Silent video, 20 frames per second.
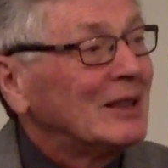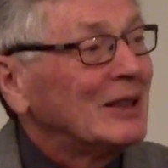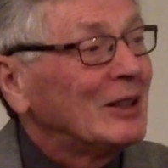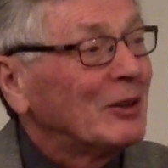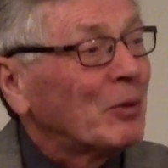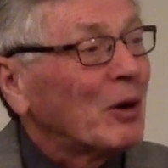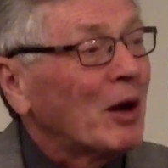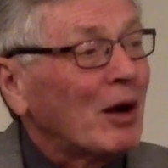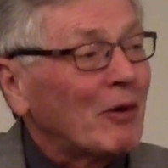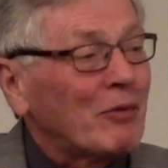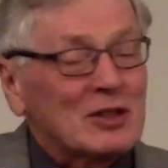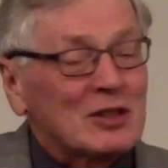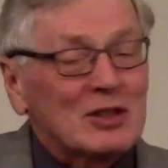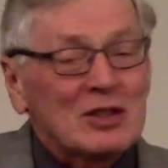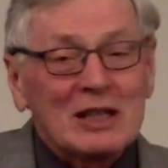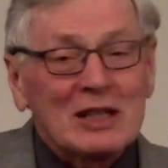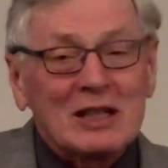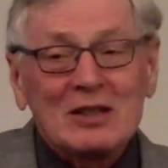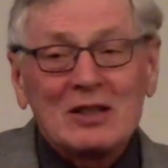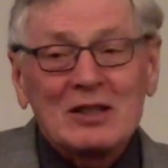
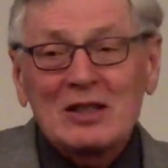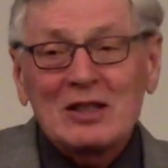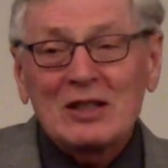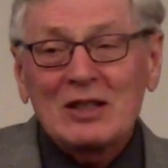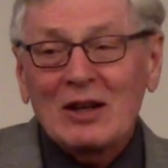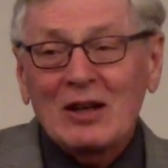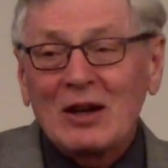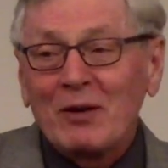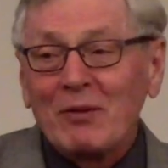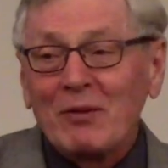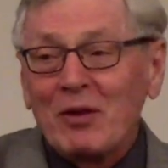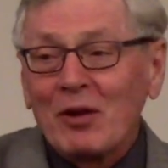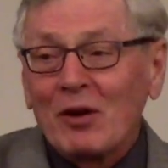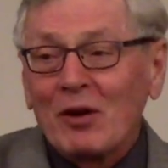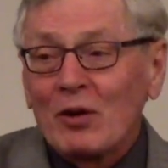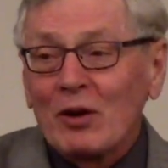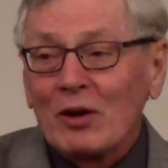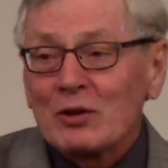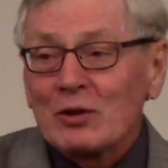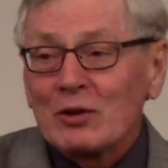Prophecies of the
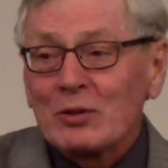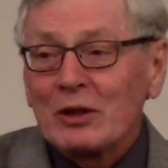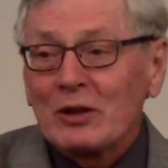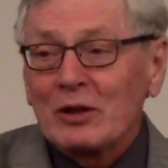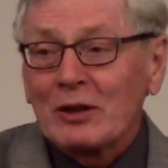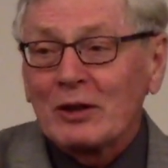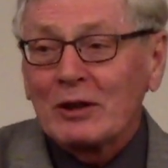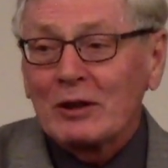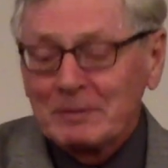Lord's return.